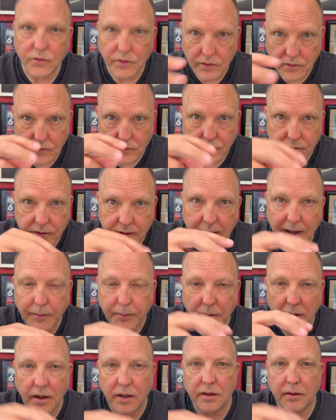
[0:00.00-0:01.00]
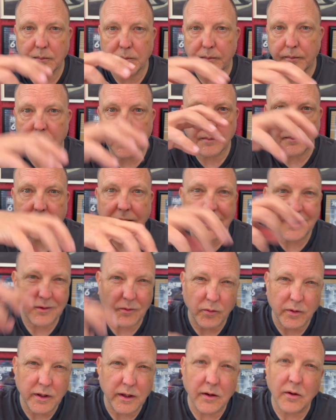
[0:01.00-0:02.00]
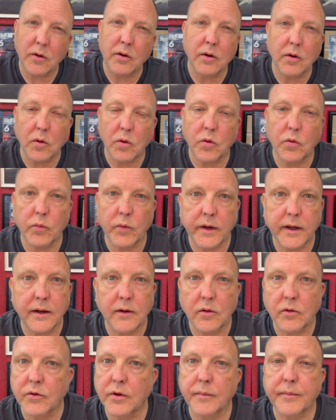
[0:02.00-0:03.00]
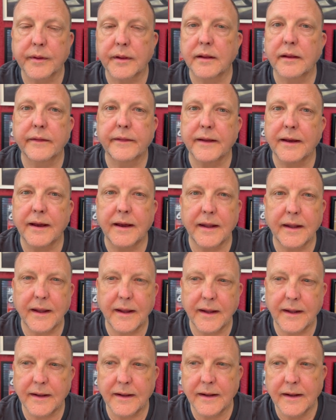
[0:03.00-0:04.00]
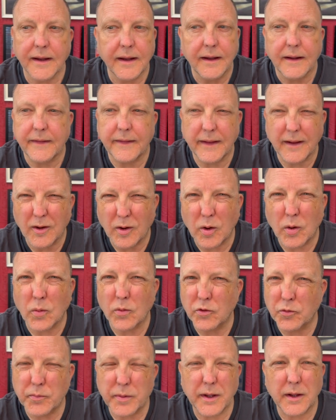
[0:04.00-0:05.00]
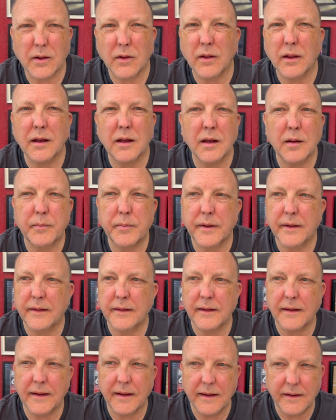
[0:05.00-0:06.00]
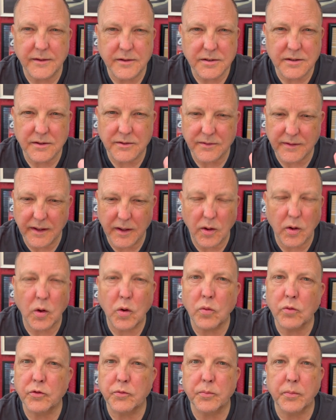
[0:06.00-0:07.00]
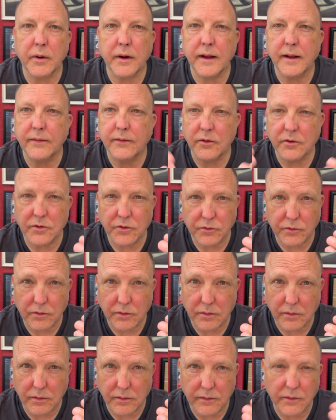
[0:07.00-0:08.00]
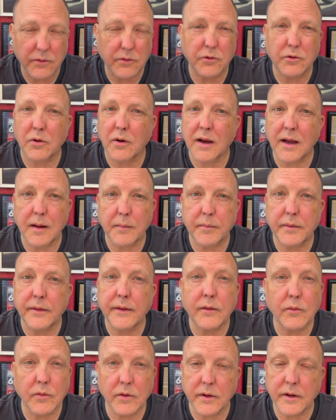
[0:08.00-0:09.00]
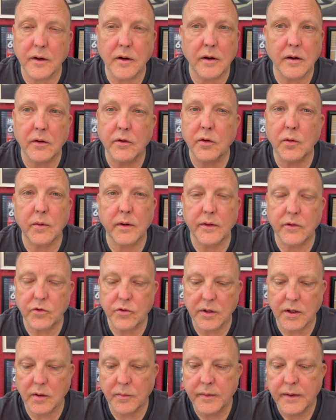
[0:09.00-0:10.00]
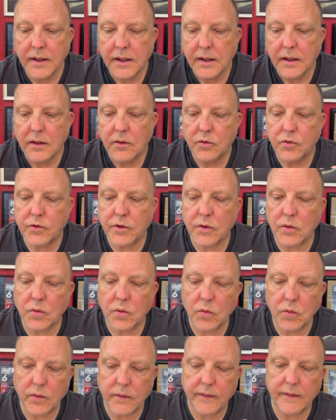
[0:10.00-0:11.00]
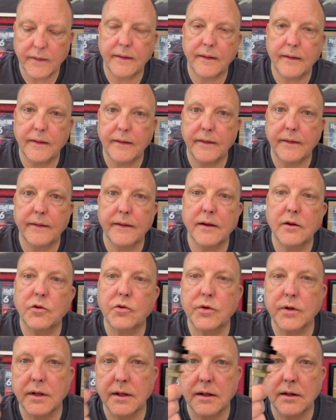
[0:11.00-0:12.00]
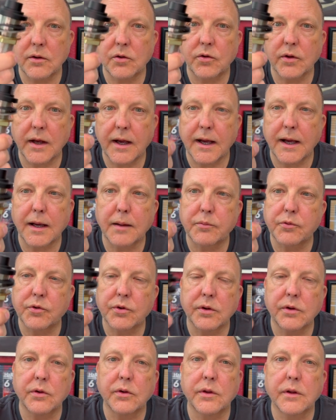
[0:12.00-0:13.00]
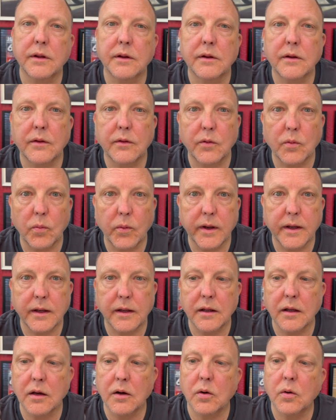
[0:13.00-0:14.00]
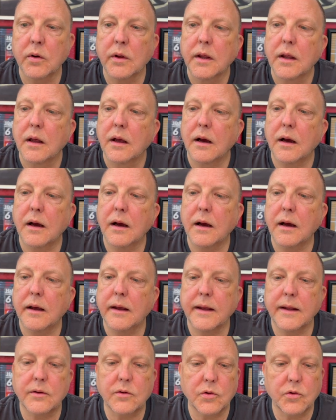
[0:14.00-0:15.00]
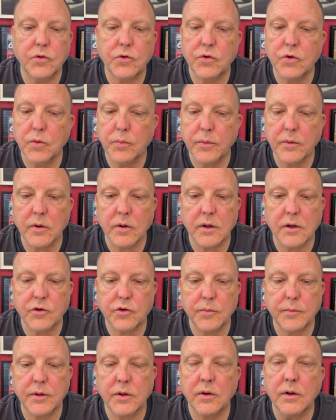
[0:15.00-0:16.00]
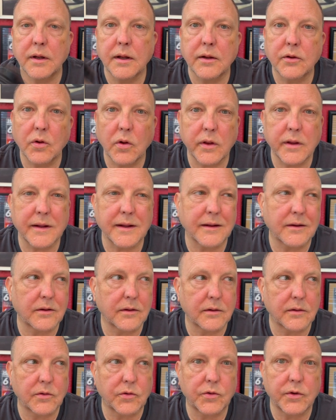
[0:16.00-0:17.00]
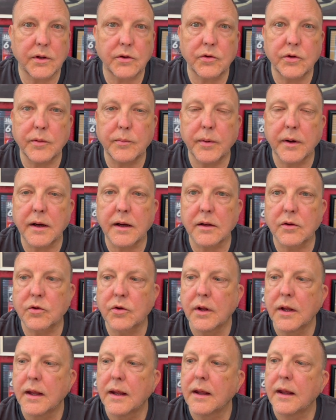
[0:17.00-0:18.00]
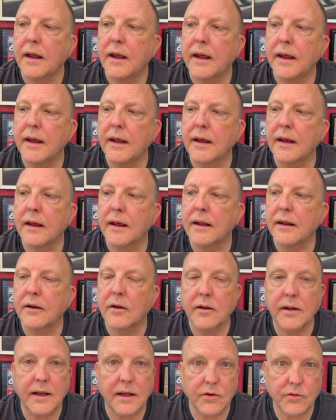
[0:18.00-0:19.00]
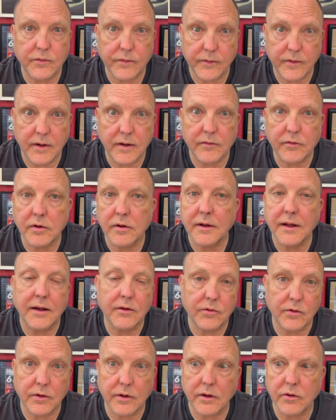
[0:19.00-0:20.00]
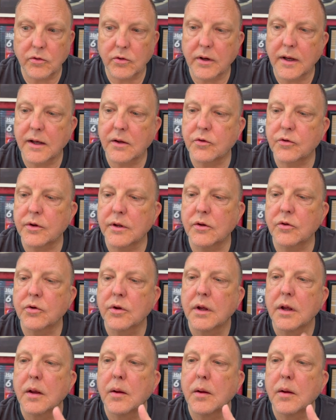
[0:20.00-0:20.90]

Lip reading: You snap on a black ring or a gold ring or something like that, and they always peel up, and they always break. They're just crap. They really are. I don't know why they sell them. So this is absolutely the way to go. It's a super awesome unit. It's only like $60, and it'll last forever. It'll last as long as your house does.